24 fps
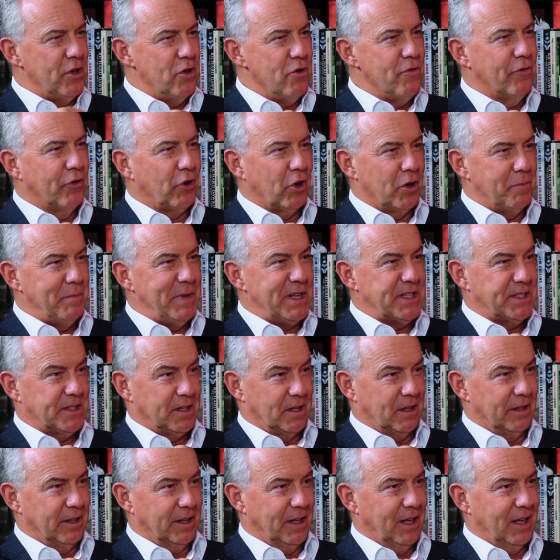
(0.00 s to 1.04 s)
you've got a
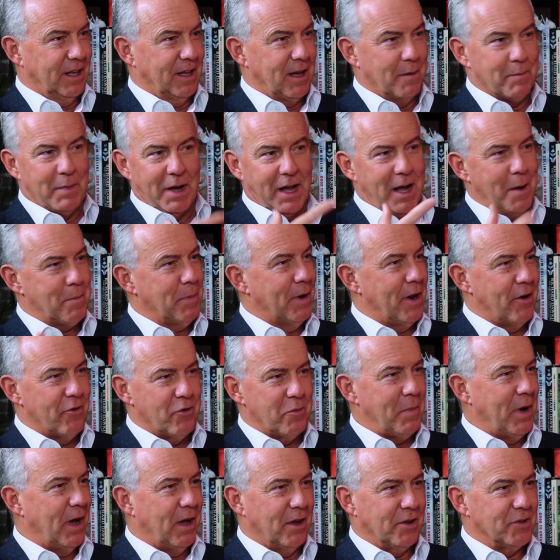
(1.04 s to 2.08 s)
missile that can come a couple
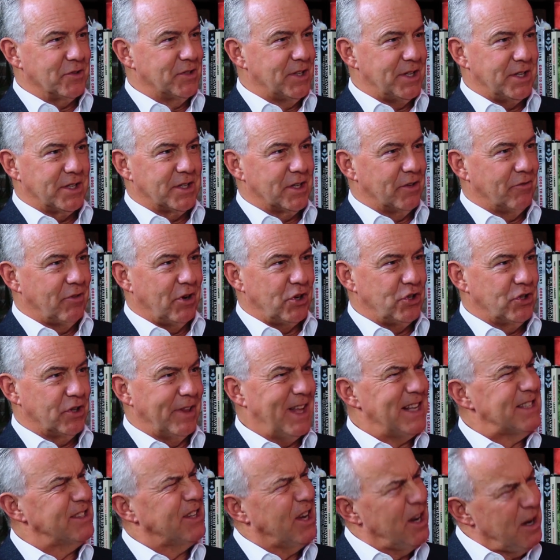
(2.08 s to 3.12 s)
hundred miles into Russia,
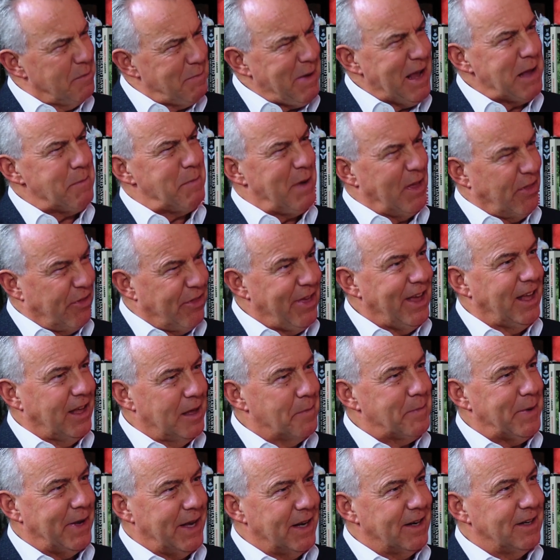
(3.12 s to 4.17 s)
that's going to make me think
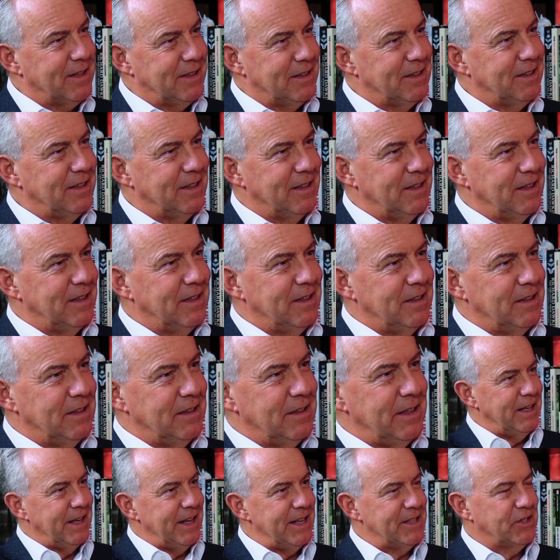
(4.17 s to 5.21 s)
a bit.
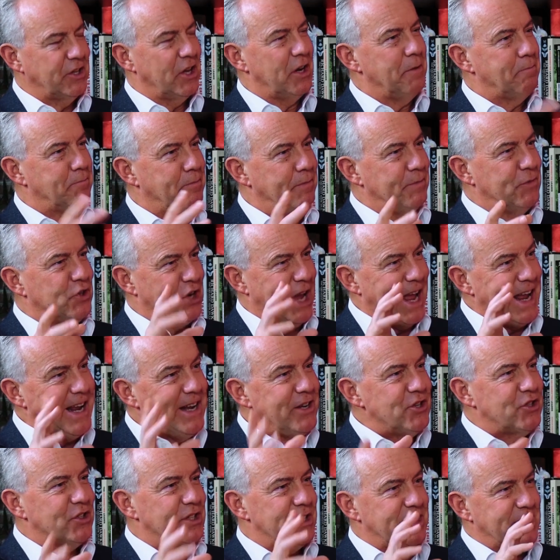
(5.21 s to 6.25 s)
It's going to
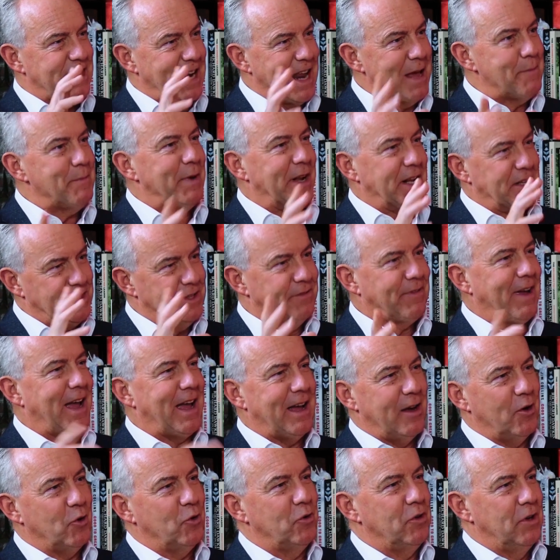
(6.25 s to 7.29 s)
change the dynamics of
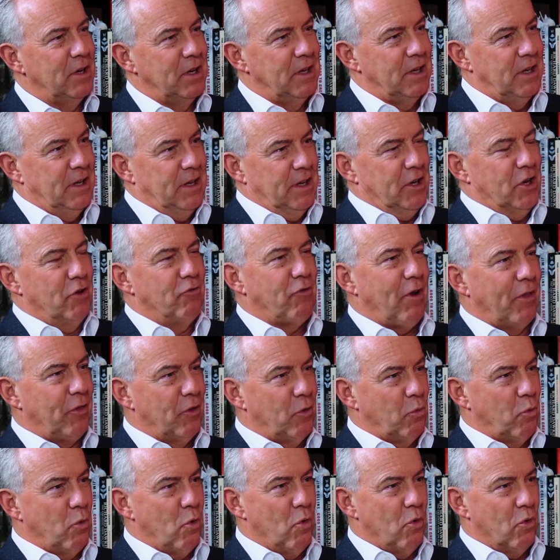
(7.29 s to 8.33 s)
how you run
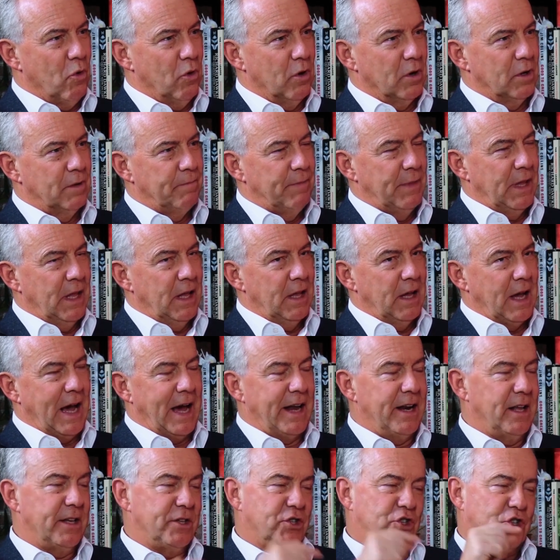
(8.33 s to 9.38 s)
the war.
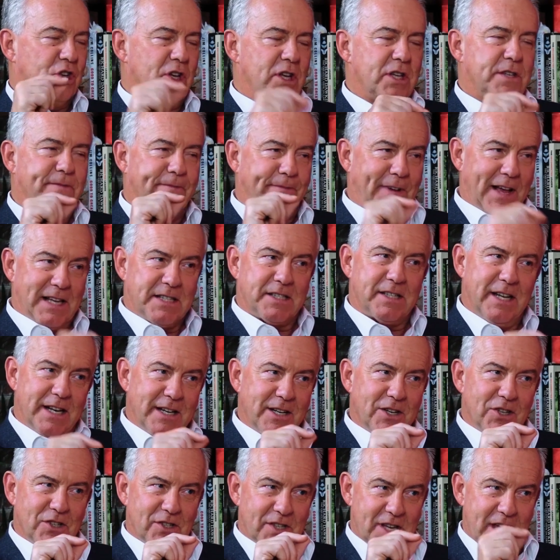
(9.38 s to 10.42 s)
And it's just
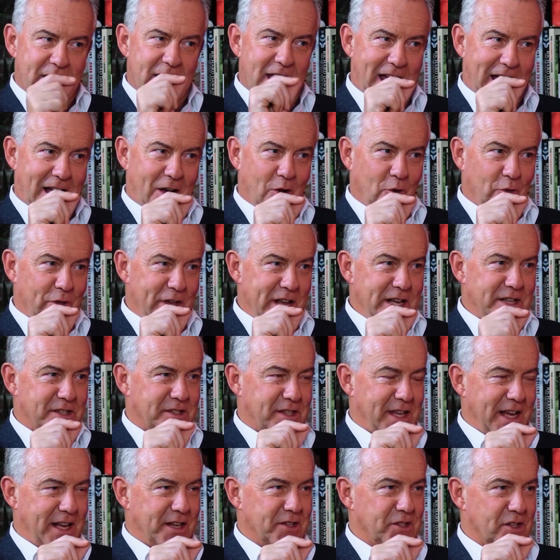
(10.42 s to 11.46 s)
fascinating to see how these
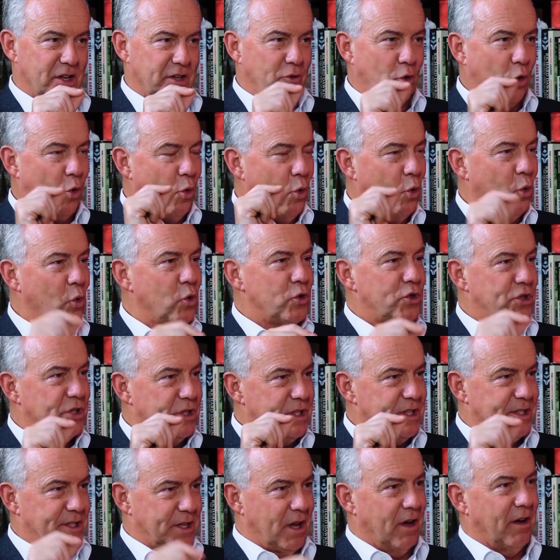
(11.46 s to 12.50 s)
things are all
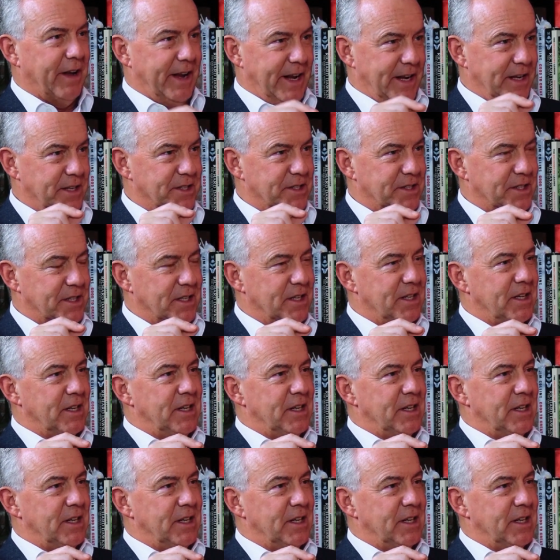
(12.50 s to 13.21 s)
designed.